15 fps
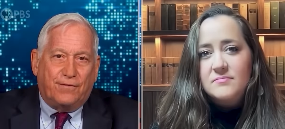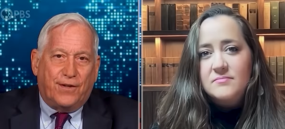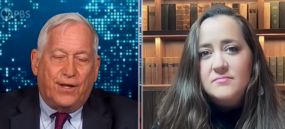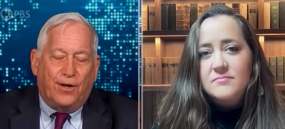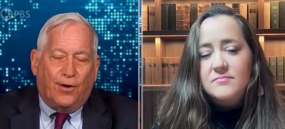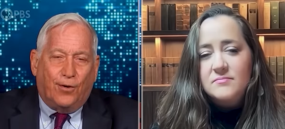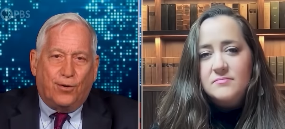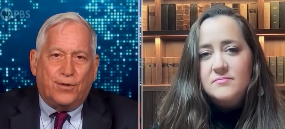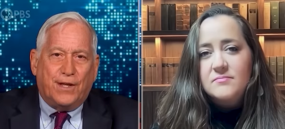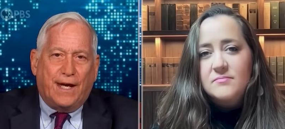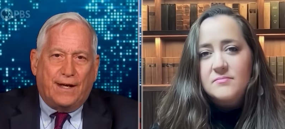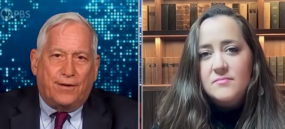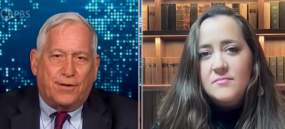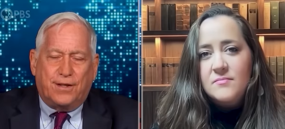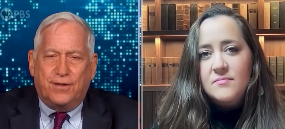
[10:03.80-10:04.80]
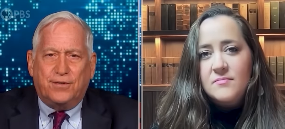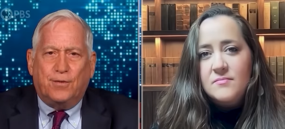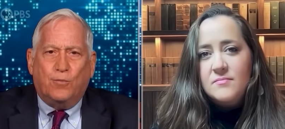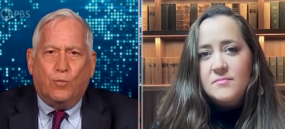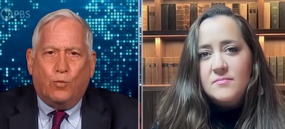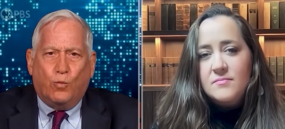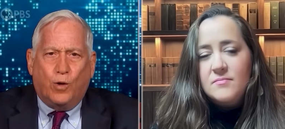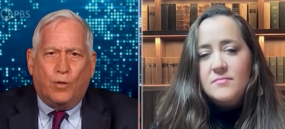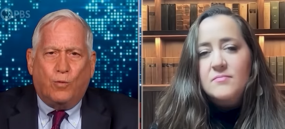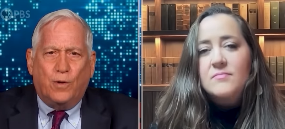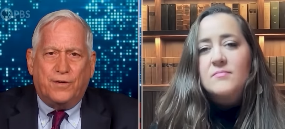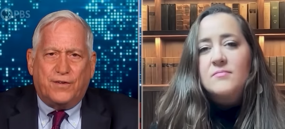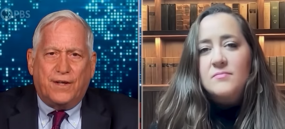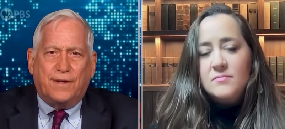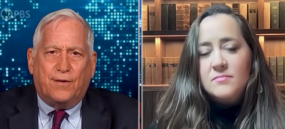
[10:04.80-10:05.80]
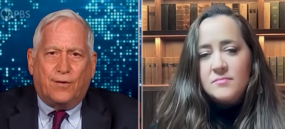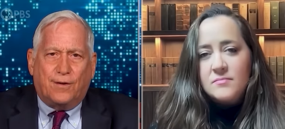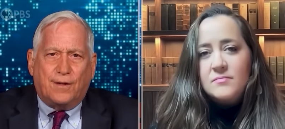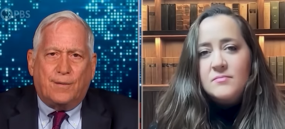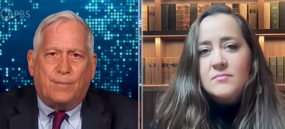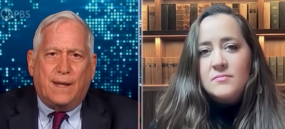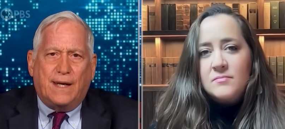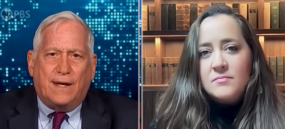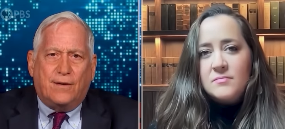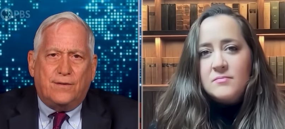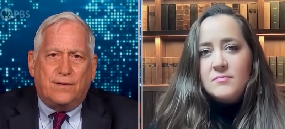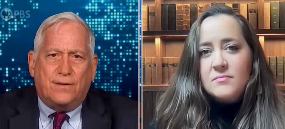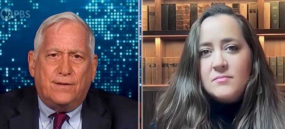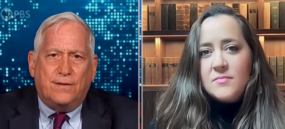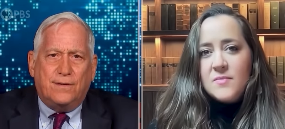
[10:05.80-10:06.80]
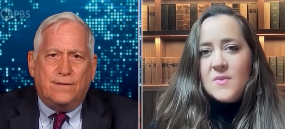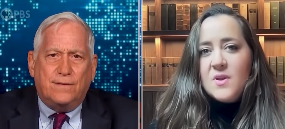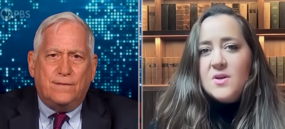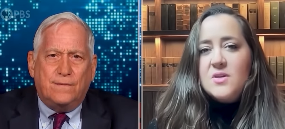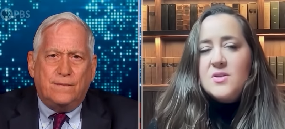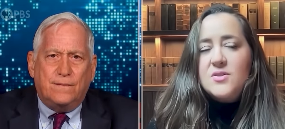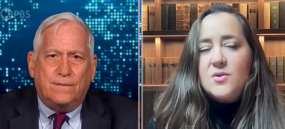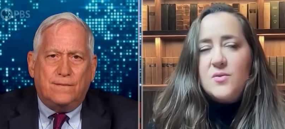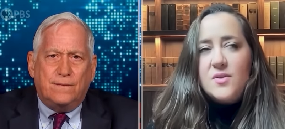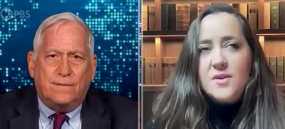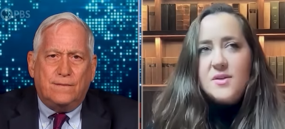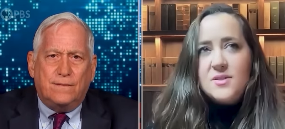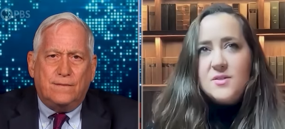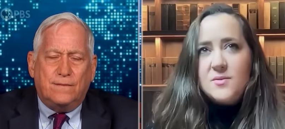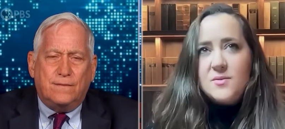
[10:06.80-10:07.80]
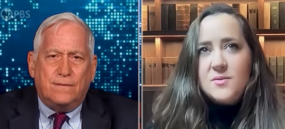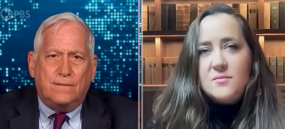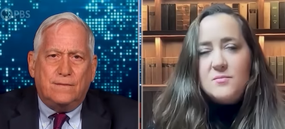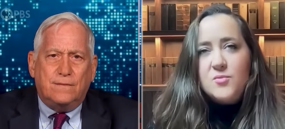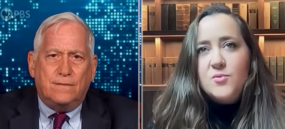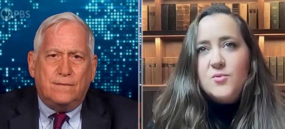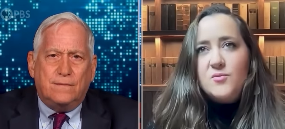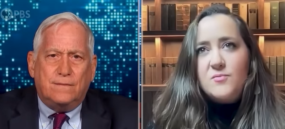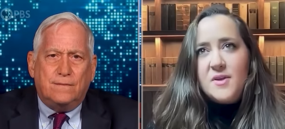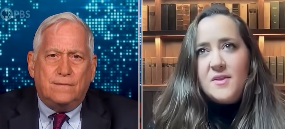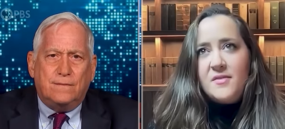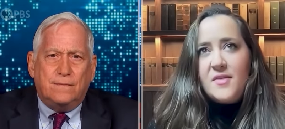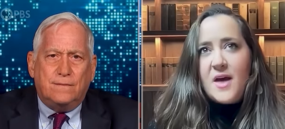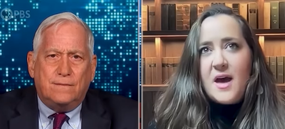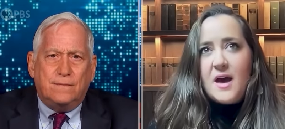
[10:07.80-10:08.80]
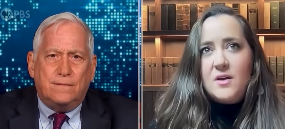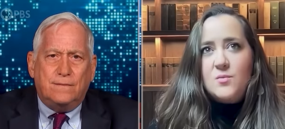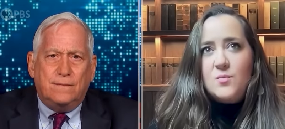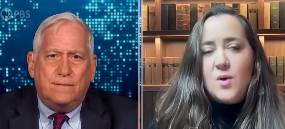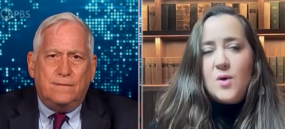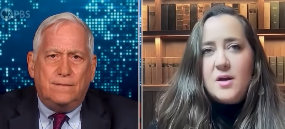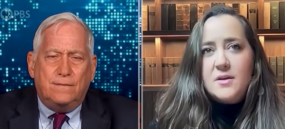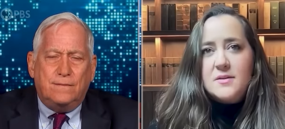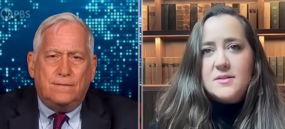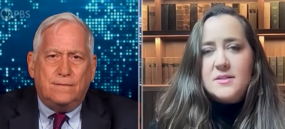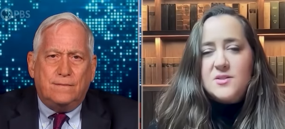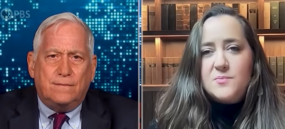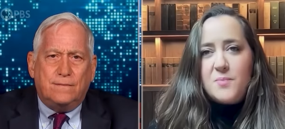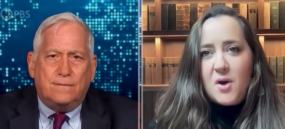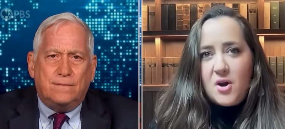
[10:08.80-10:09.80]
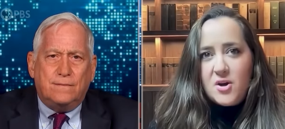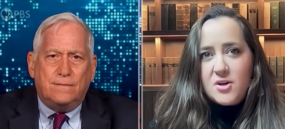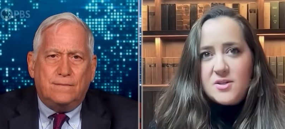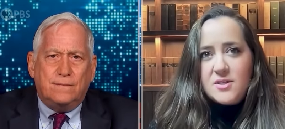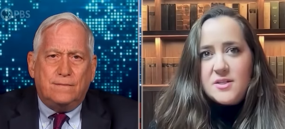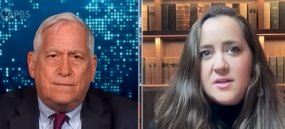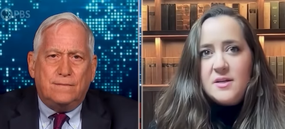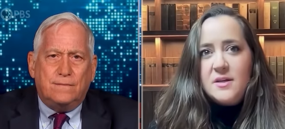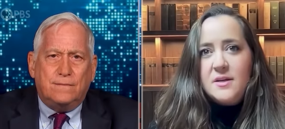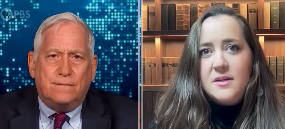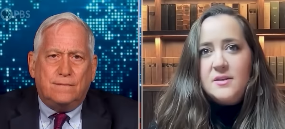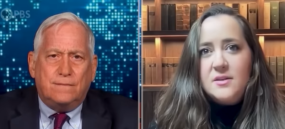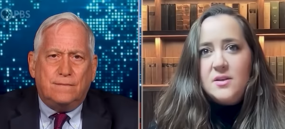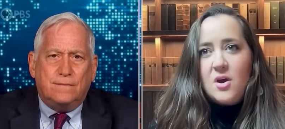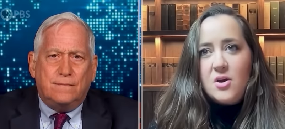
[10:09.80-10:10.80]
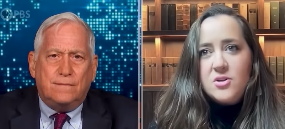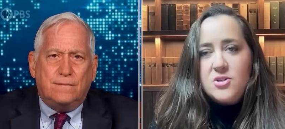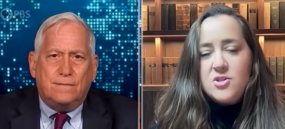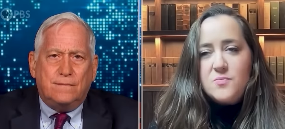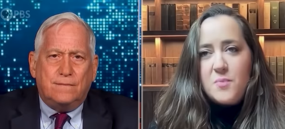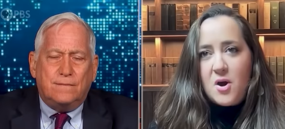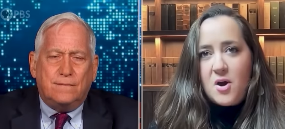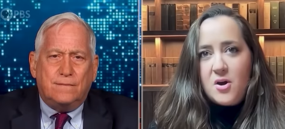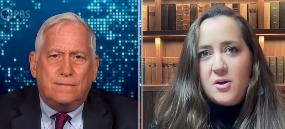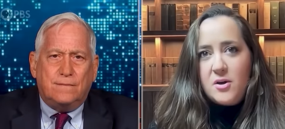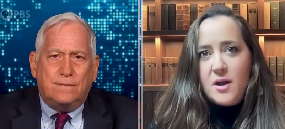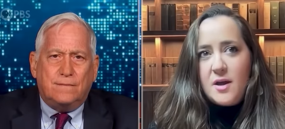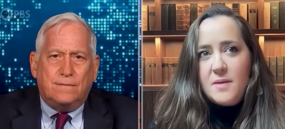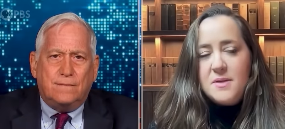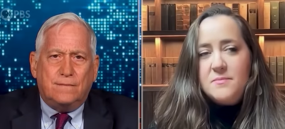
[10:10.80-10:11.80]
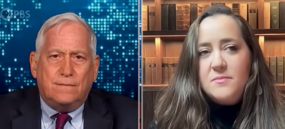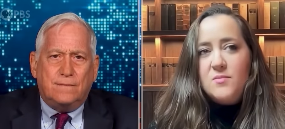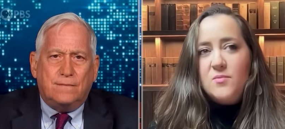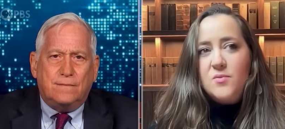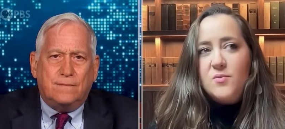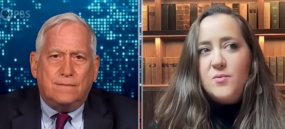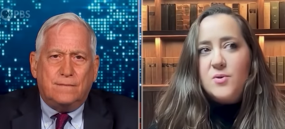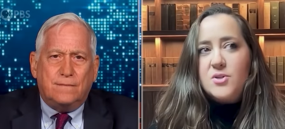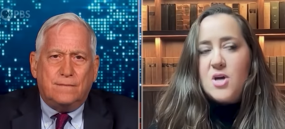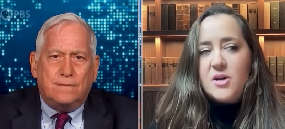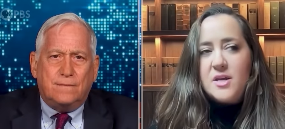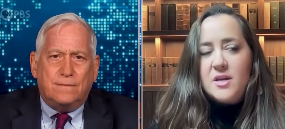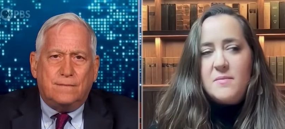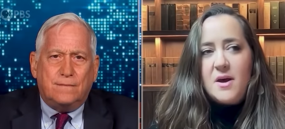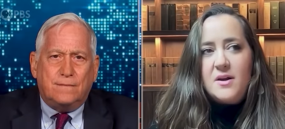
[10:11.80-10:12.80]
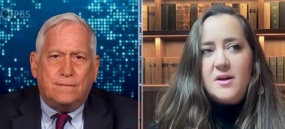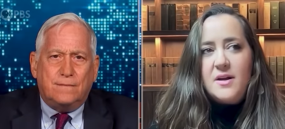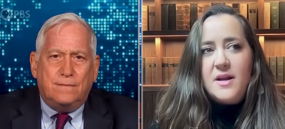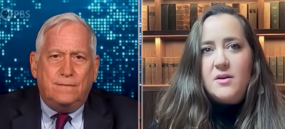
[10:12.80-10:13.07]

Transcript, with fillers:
Speaker 1: of the old anarchism. What was it all about?
Speaker 2: So this was a movement that was sparked in large part. I mean, we're talking about an